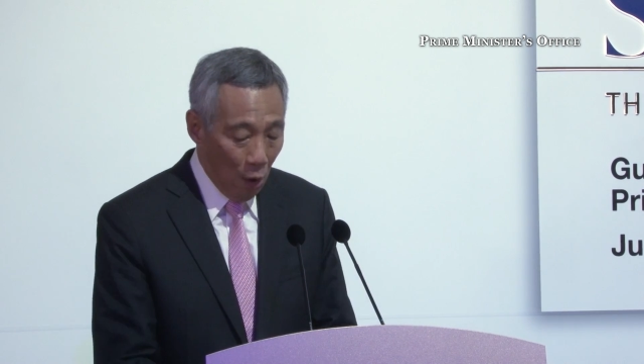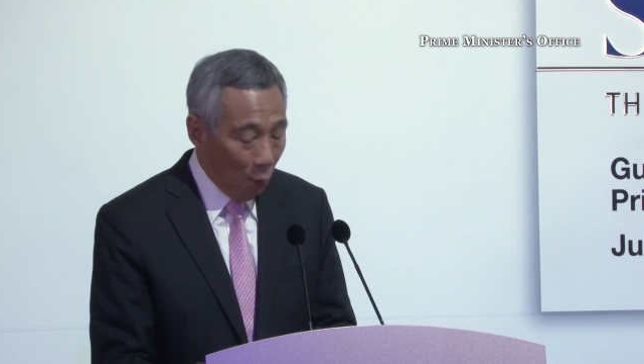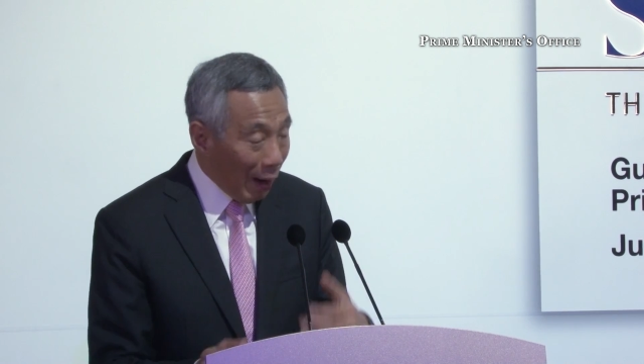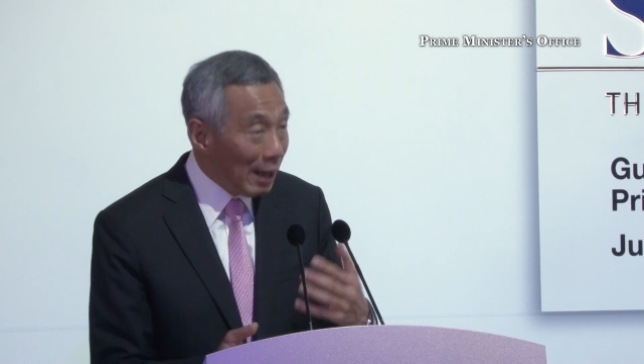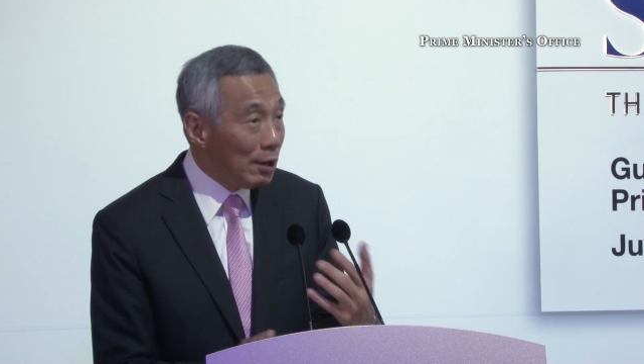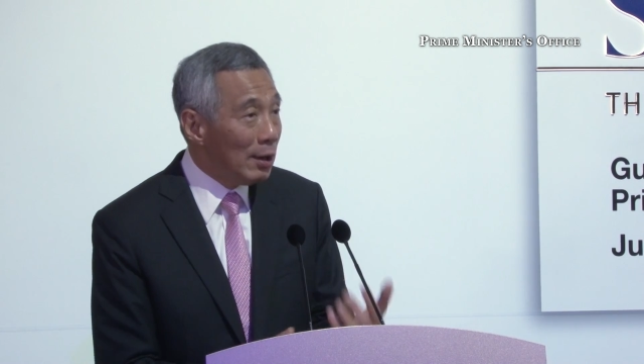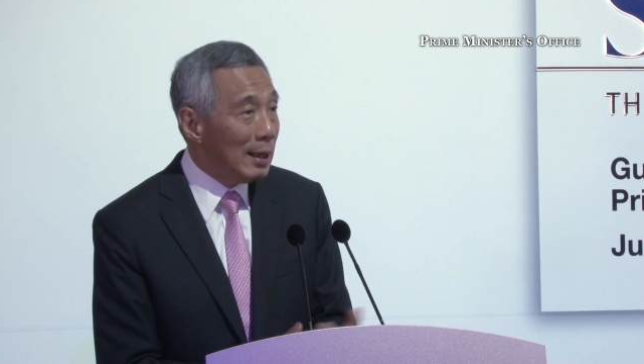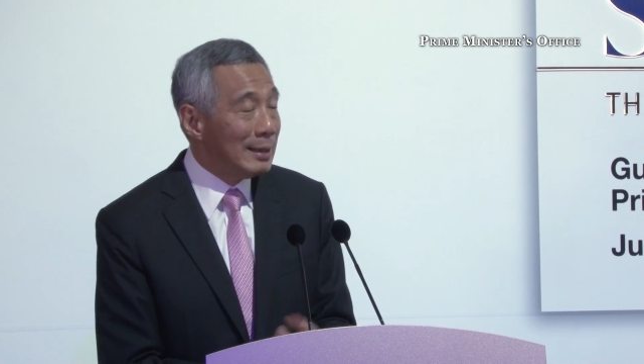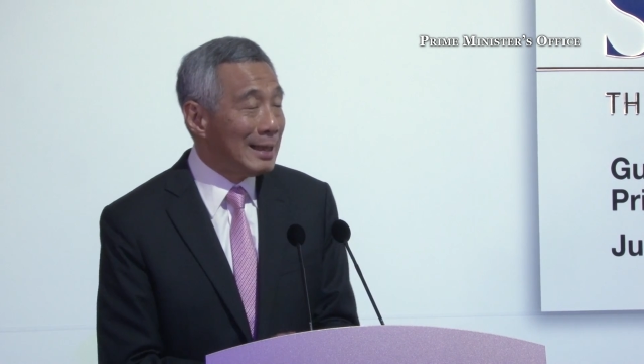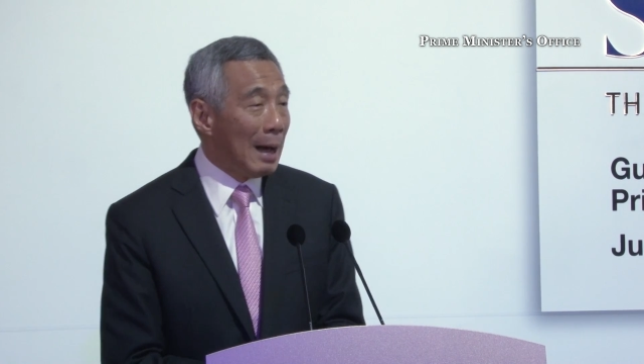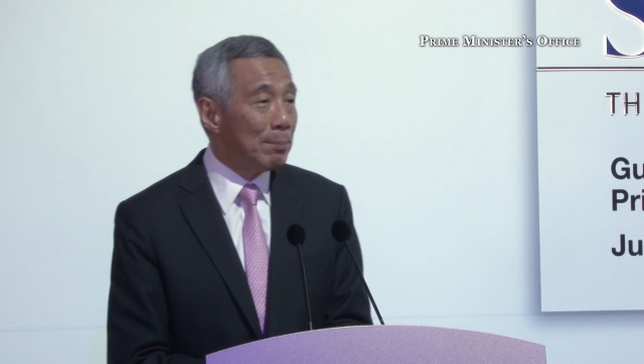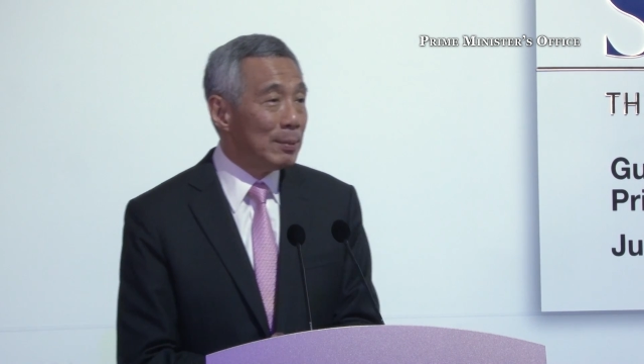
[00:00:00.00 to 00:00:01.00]
While you are
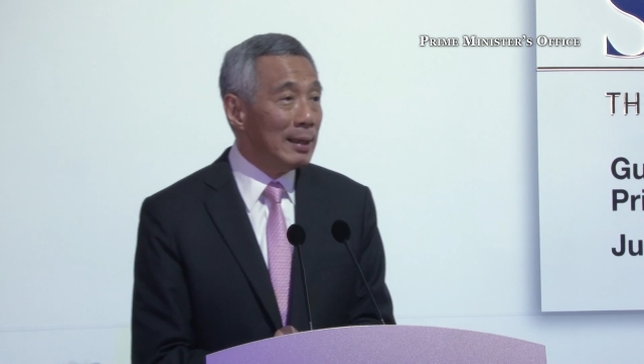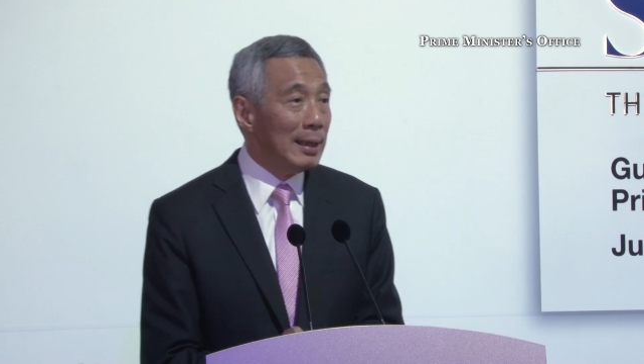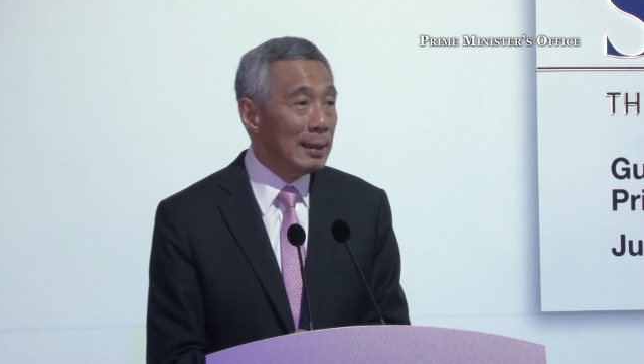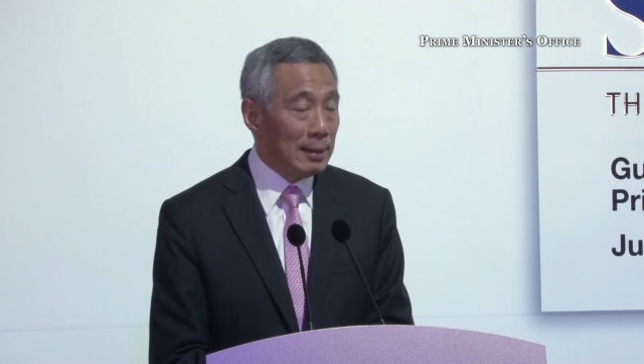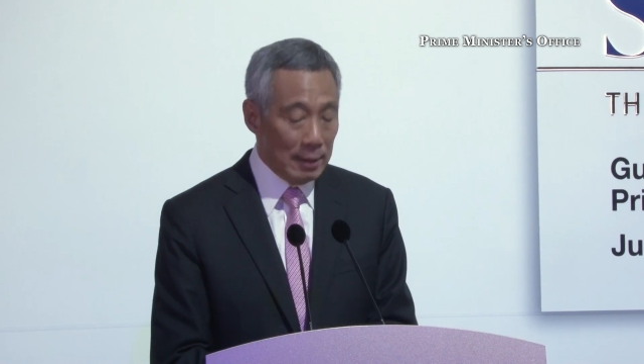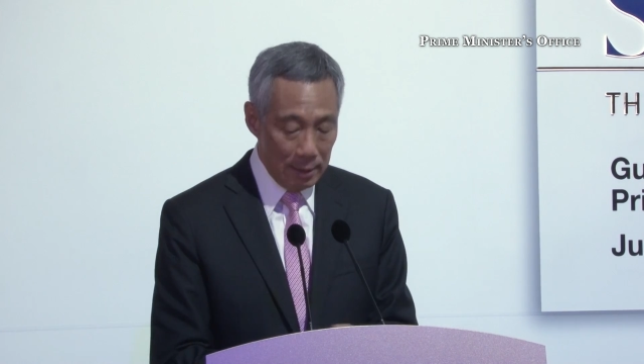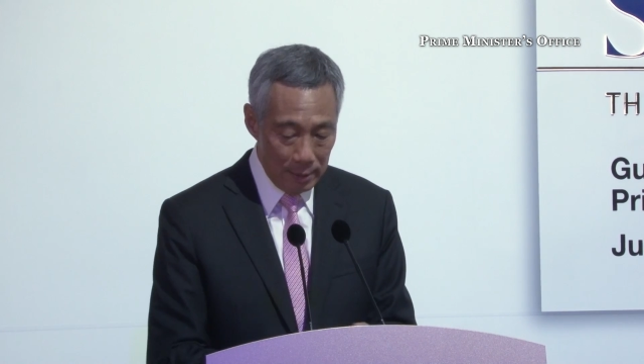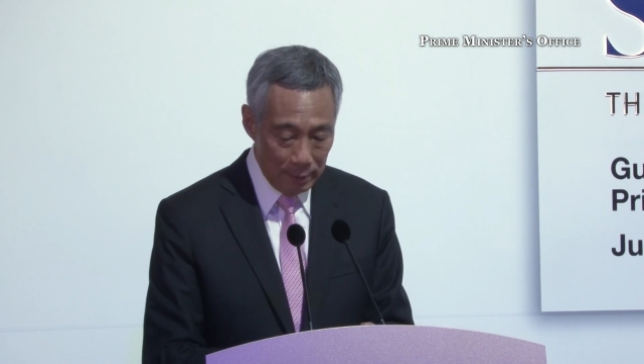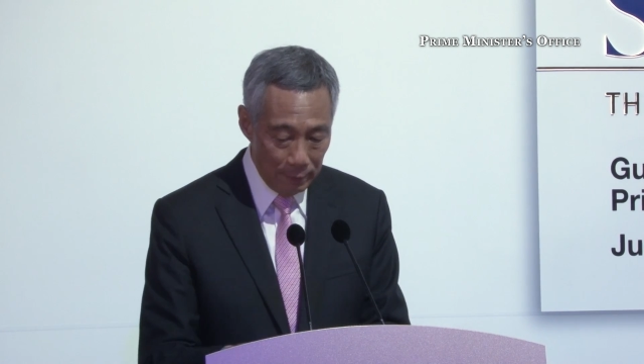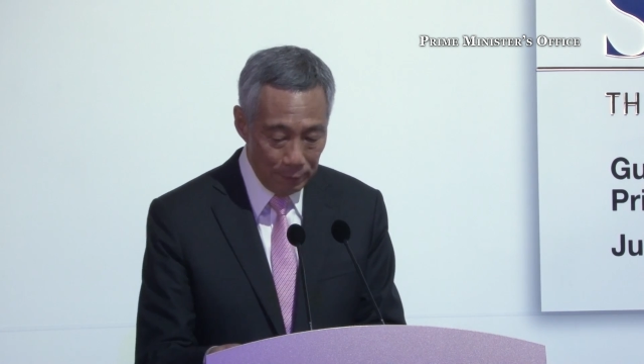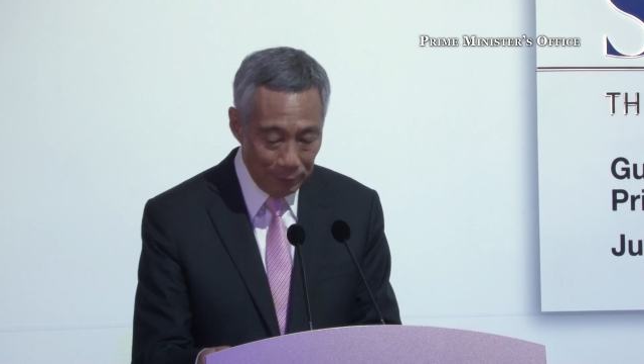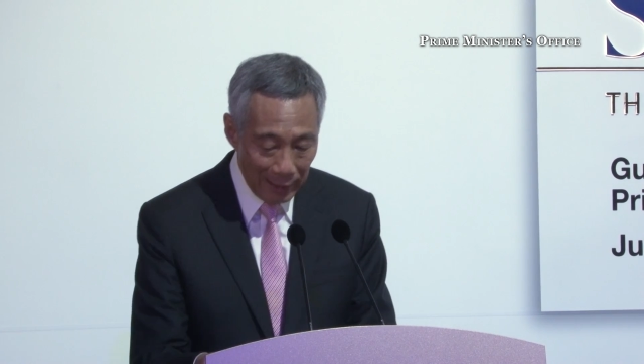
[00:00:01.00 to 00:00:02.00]
adapting and
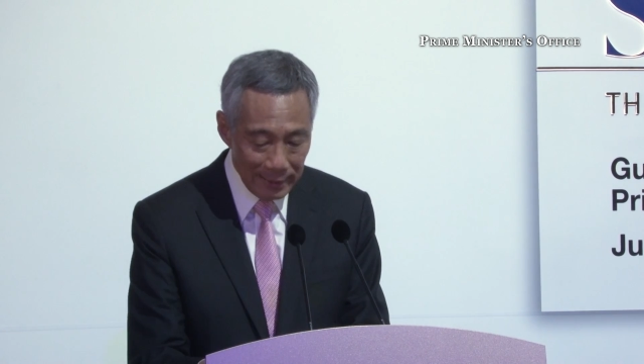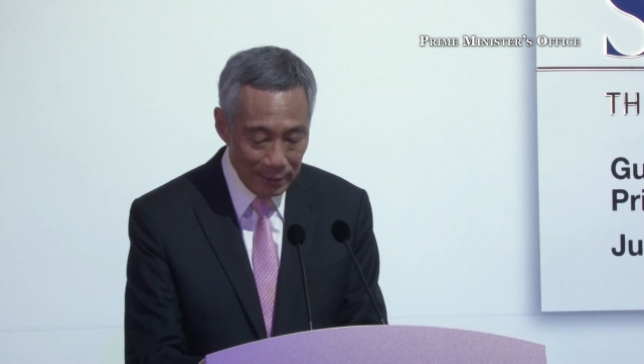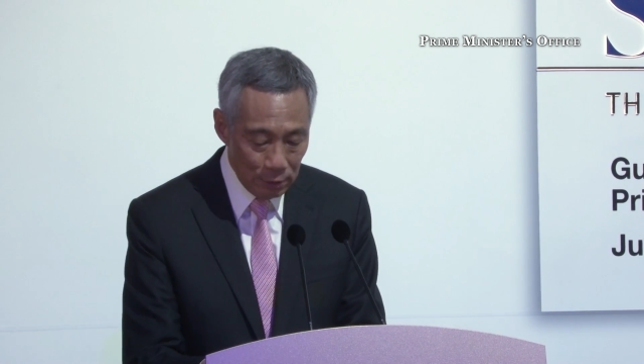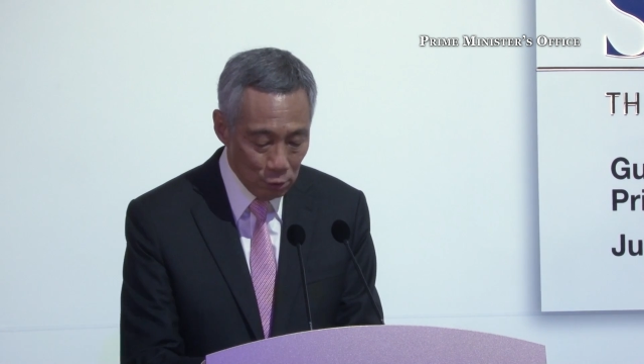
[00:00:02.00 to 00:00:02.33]
finding